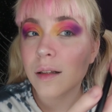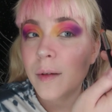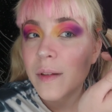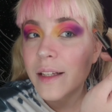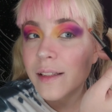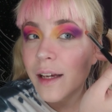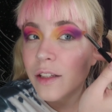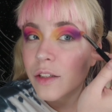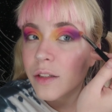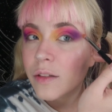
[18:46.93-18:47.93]
Maybe this
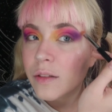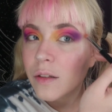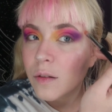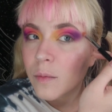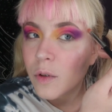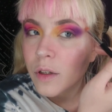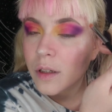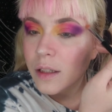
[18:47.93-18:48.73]
edge could use a little more.